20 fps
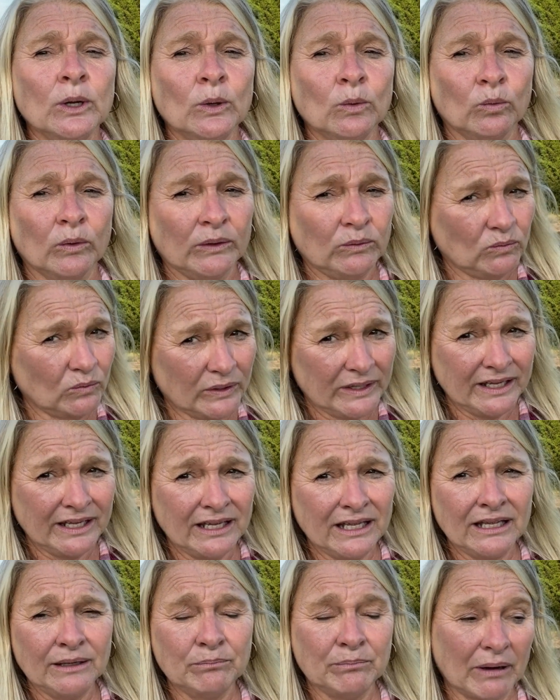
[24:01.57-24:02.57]
when
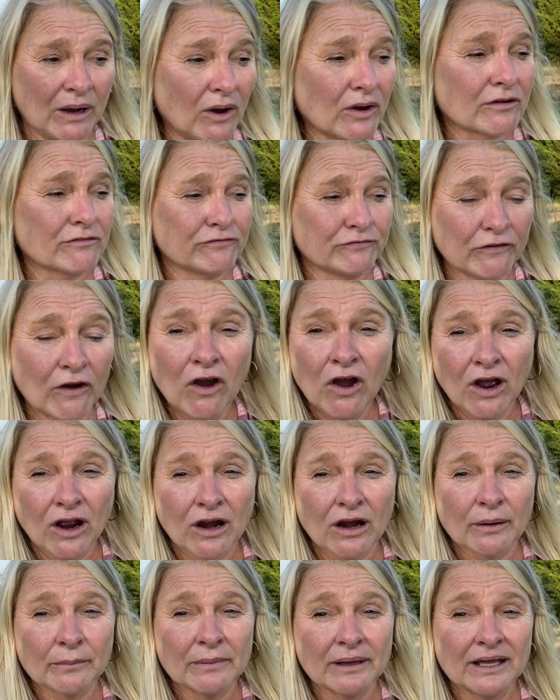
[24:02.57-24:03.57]
we bought a
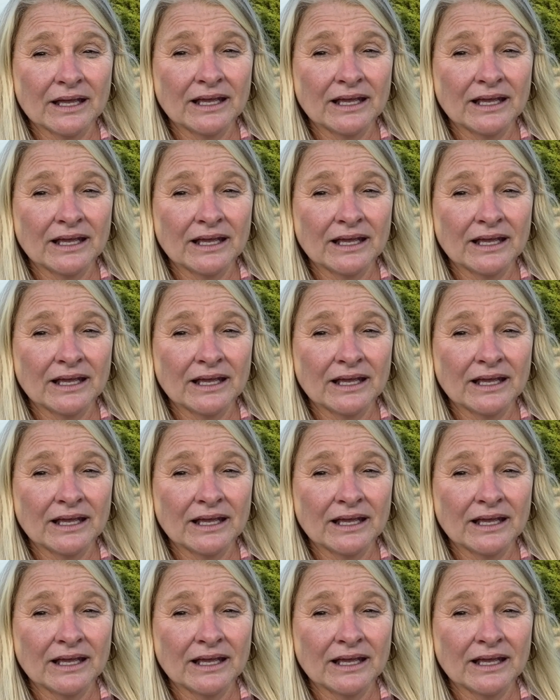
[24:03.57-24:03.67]
farm,